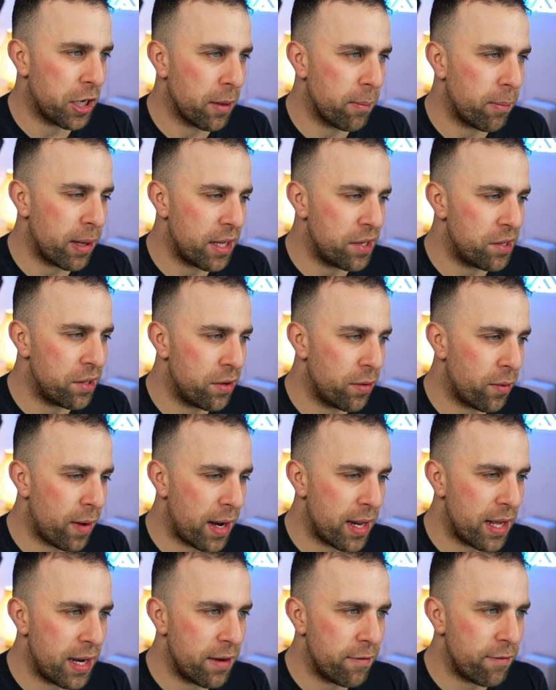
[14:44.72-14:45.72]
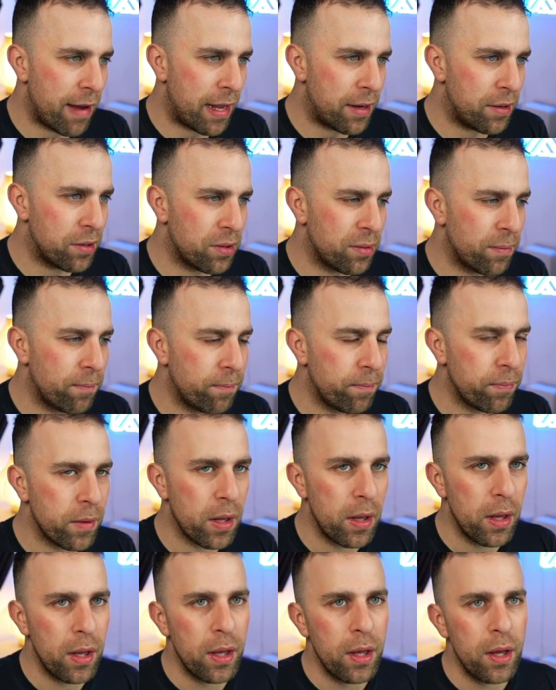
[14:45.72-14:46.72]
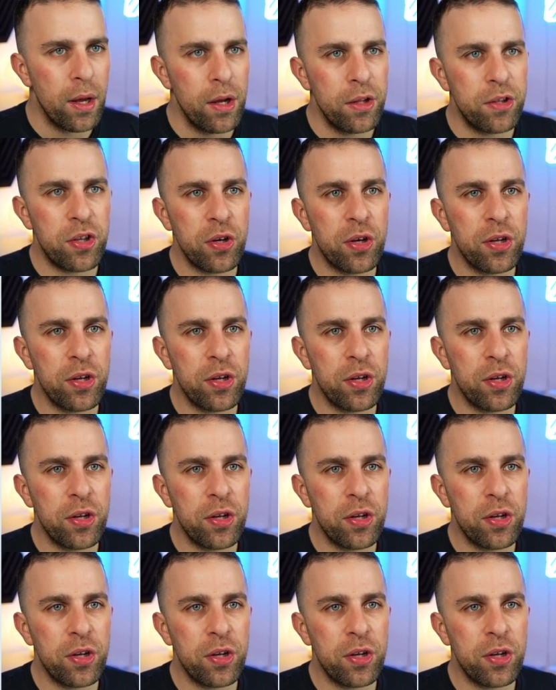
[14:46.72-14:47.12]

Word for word: completed already in advance. So